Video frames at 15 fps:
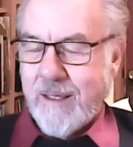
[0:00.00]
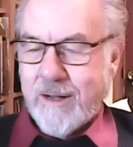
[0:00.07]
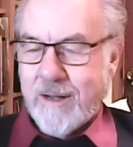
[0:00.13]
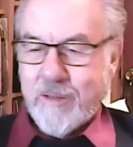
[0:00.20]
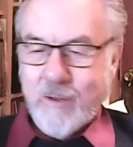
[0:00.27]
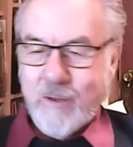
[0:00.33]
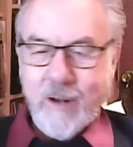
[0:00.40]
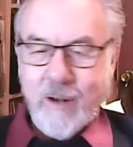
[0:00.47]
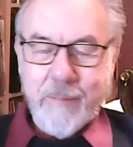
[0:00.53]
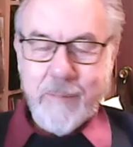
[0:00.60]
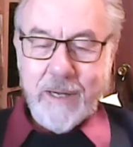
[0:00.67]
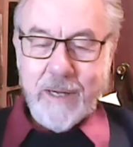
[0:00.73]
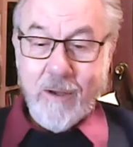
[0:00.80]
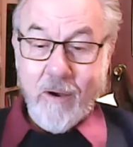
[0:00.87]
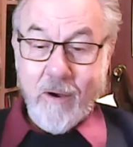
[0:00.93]
I thought I'd
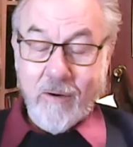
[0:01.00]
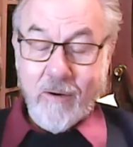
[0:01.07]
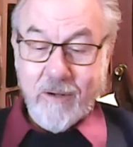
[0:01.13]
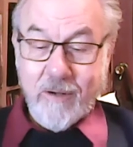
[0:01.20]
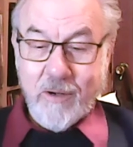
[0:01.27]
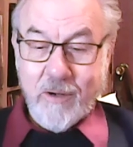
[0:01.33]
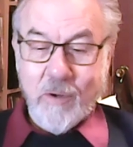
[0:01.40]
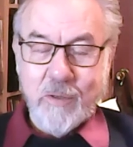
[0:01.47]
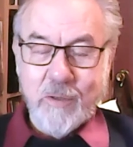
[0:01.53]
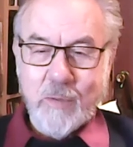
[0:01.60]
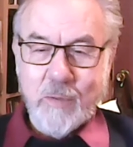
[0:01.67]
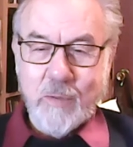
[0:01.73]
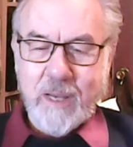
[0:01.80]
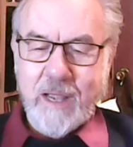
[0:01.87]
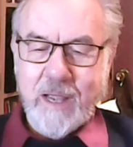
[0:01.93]
be logged and called to
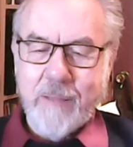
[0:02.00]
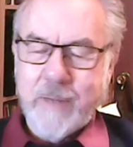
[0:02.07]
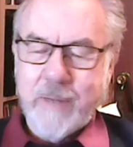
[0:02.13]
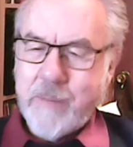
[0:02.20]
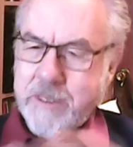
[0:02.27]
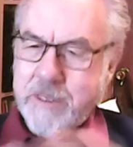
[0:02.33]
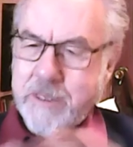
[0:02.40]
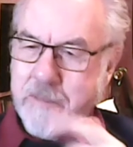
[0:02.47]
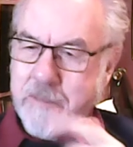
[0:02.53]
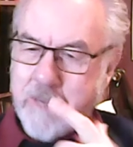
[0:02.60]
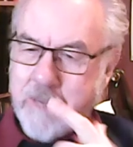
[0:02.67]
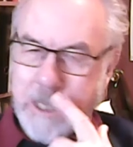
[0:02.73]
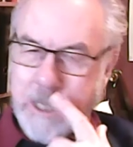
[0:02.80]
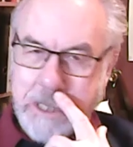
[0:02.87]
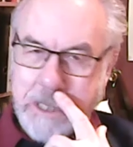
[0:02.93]
account, but he must have
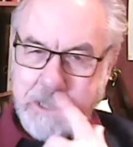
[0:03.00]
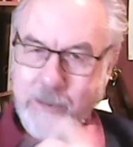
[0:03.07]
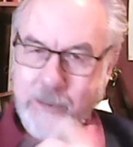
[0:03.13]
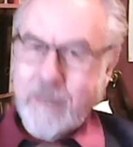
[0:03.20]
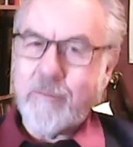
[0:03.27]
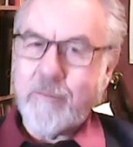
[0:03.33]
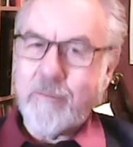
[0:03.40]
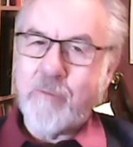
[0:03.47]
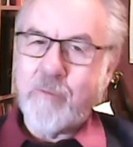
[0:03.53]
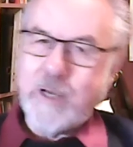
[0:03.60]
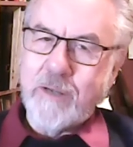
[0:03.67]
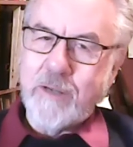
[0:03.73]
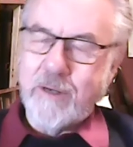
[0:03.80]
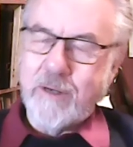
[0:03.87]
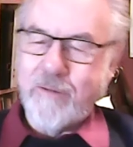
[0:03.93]
realized I would have a pretty
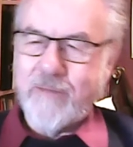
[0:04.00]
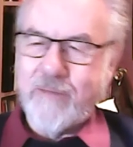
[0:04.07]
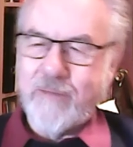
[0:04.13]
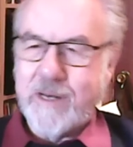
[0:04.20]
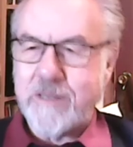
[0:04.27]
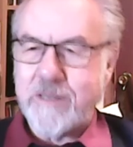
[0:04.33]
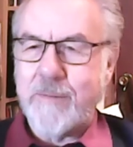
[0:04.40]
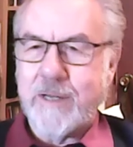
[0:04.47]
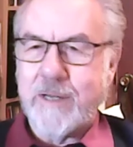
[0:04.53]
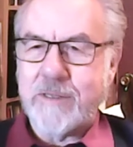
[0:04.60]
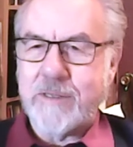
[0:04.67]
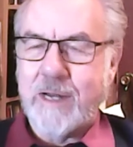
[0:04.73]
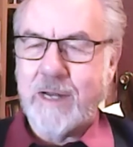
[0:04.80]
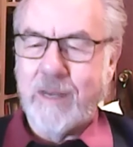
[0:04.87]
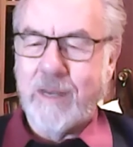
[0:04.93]
good defense about
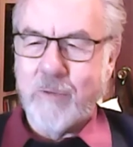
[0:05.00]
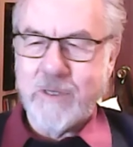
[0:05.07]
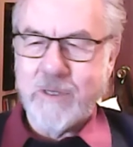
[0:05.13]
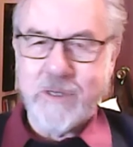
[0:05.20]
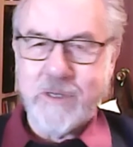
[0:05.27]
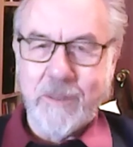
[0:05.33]
saying he wouldn't stop